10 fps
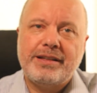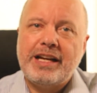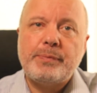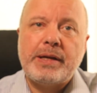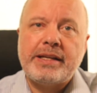
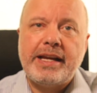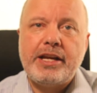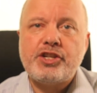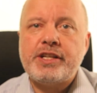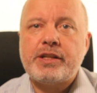And by
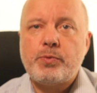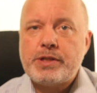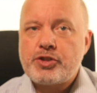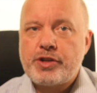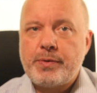engaging in a
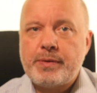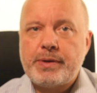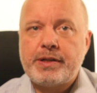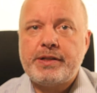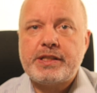risk-sharing
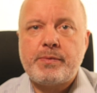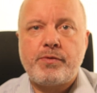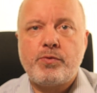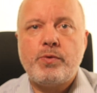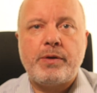mechanism
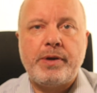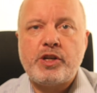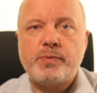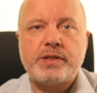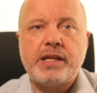through
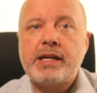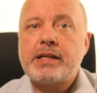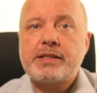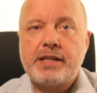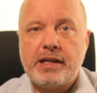arrangements
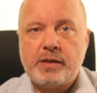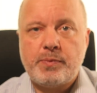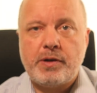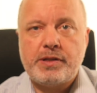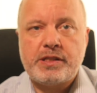like silent
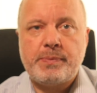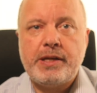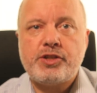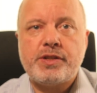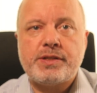
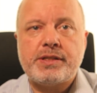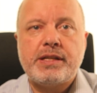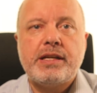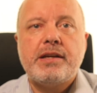participations,